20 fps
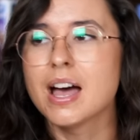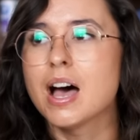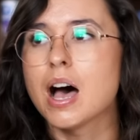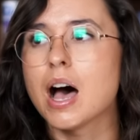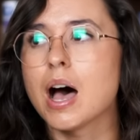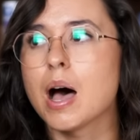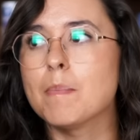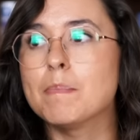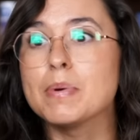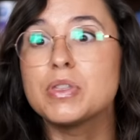
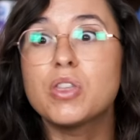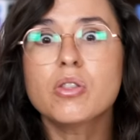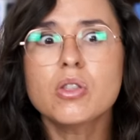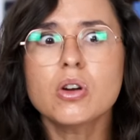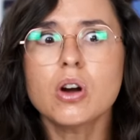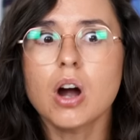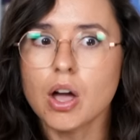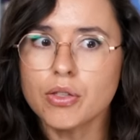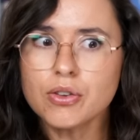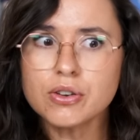But then
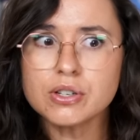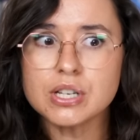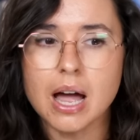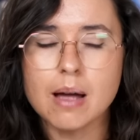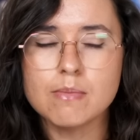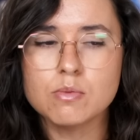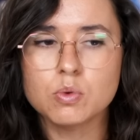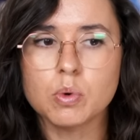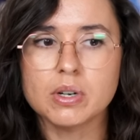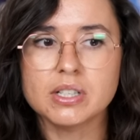there are other
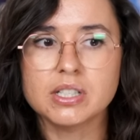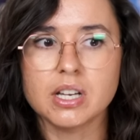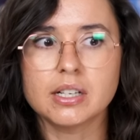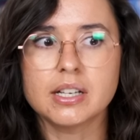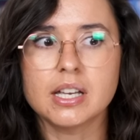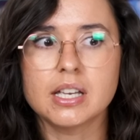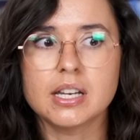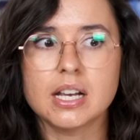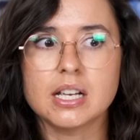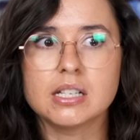times where
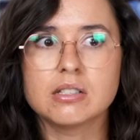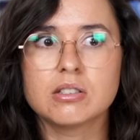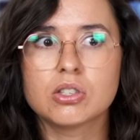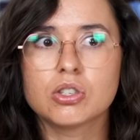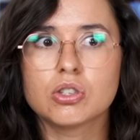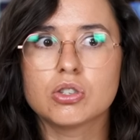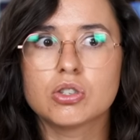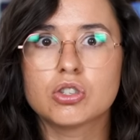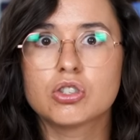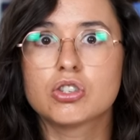Duncan
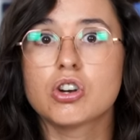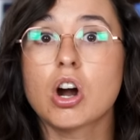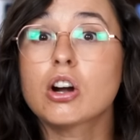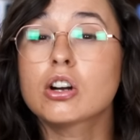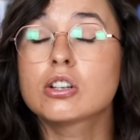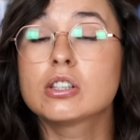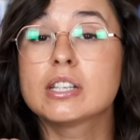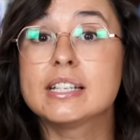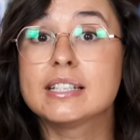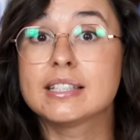is
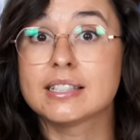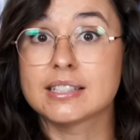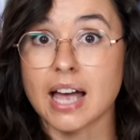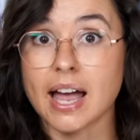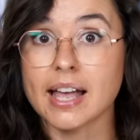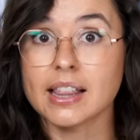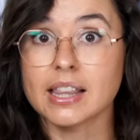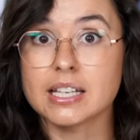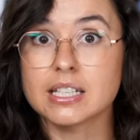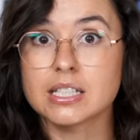starkly
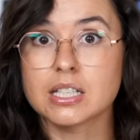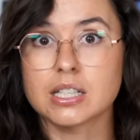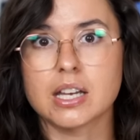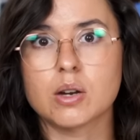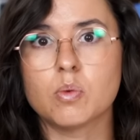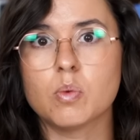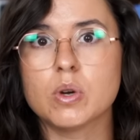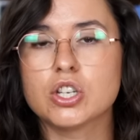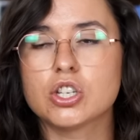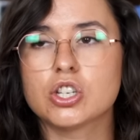silent,
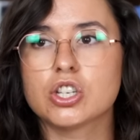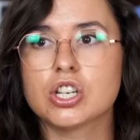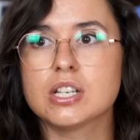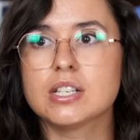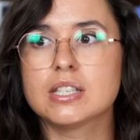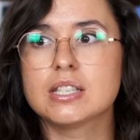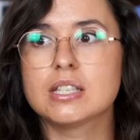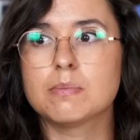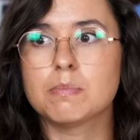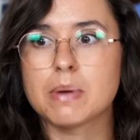like when
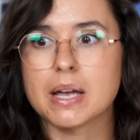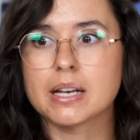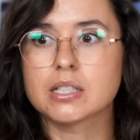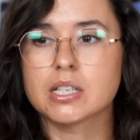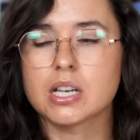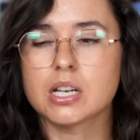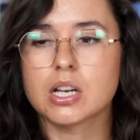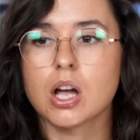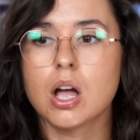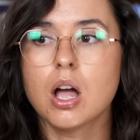she's
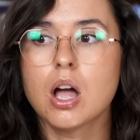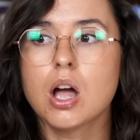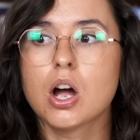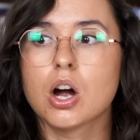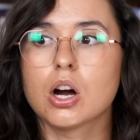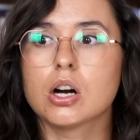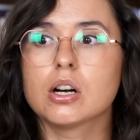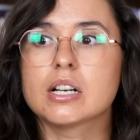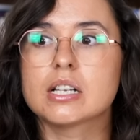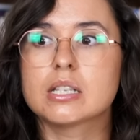depicting
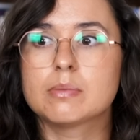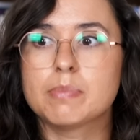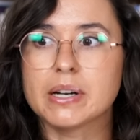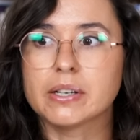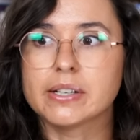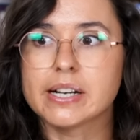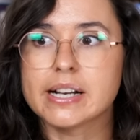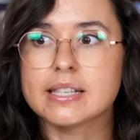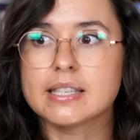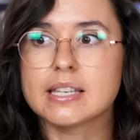her
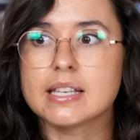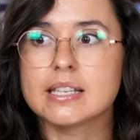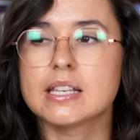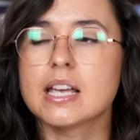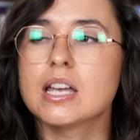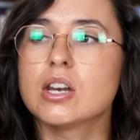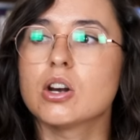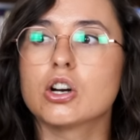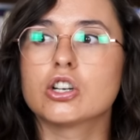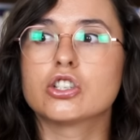experiences
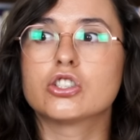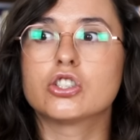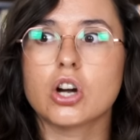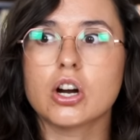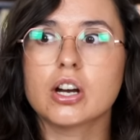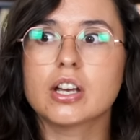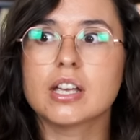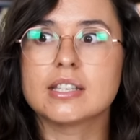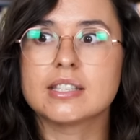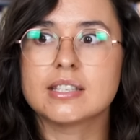in her
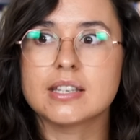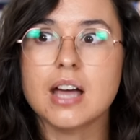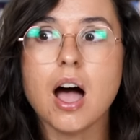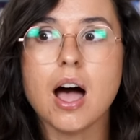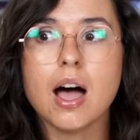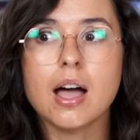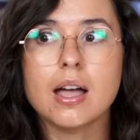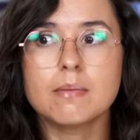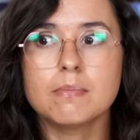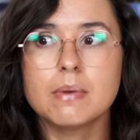darkest
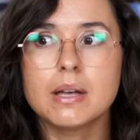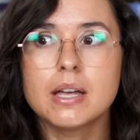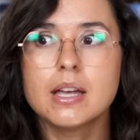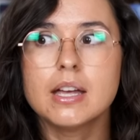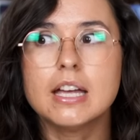time.